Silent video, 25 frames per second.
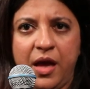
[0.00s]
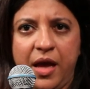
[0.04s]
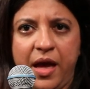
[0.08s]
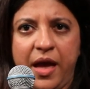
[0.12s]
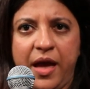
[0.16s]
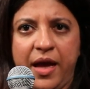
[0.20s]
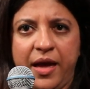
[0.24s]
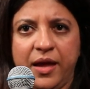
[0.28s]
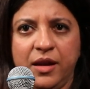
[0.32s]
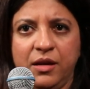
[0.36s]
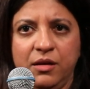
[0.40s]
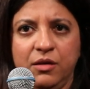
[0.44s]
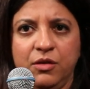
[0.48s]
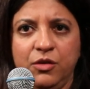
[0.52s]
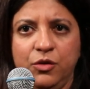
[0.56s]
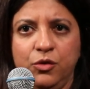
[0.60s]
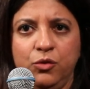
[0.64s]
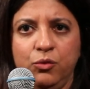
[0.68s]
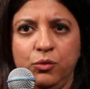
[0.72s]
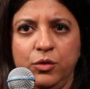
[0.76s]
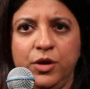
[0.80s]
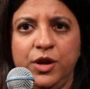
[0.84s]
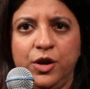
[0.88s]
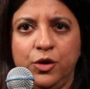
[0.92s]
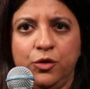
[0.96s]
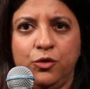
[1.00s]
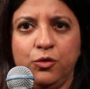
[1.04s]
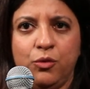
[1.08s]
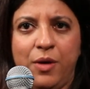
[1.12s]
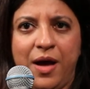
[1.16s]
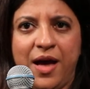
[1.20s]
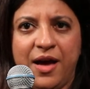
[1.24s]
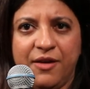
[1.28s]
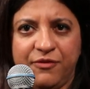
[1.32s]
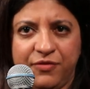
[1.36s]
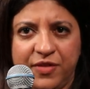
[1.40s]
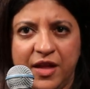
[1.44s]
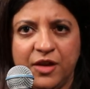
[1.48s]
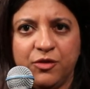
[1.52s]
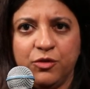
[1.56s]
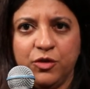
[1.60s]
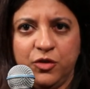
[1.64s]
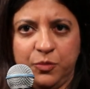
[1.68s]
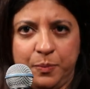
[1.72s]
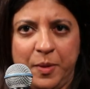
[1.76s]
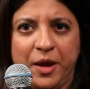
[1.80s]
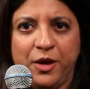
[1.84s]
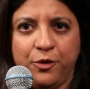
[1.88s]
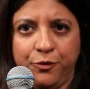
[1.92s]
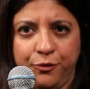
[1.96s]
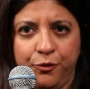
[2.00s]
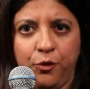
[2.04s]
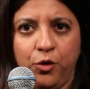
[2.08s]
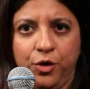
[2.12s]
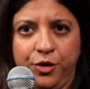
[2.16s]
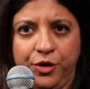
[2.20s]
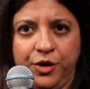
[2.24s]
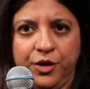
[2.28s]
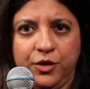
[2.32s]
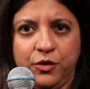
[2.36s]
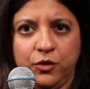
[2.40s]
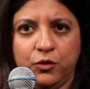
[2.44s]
And you need to have that respect for it.